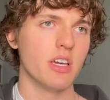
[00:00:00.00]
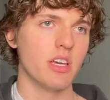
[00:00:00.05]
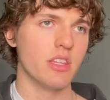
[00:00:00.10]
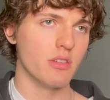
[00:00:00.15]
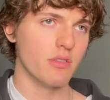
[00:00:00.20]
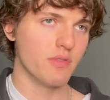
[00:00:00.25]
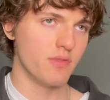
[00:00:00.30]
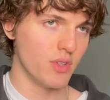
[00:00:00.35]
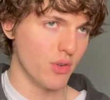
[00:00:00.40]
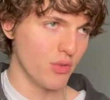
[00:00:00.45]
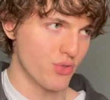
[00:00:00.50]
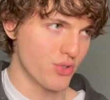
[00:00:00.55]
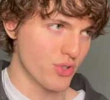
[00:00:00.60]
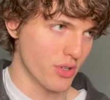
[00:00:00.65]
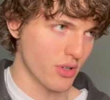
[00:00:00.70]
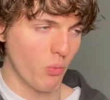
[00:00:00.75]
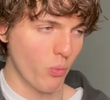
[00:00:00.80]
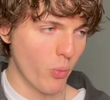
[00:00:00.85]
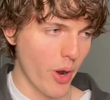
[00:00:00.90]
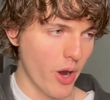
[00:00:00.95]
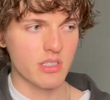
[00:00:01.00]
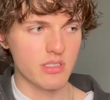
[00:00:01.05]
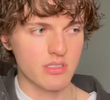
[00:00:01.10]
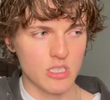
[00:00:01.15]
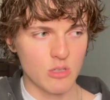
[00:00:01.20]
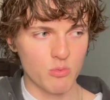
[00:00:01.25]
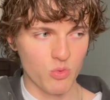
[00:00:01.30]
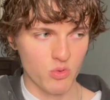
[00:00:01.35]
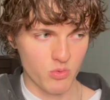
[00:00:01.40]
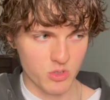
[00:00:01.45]
in the future where
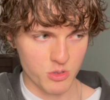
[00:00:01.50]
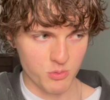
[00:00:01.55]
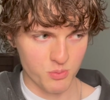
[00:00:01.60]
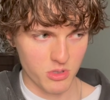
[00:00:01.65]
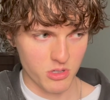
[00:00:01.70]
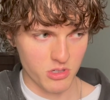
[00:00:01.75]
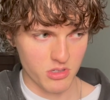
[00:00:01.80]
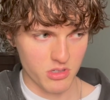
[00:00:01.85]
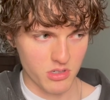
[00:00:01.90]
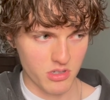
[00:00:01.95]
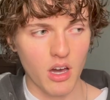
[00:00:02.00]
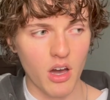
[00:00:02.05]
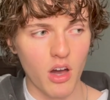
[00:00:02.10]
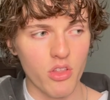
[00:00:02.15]
someone was murdered.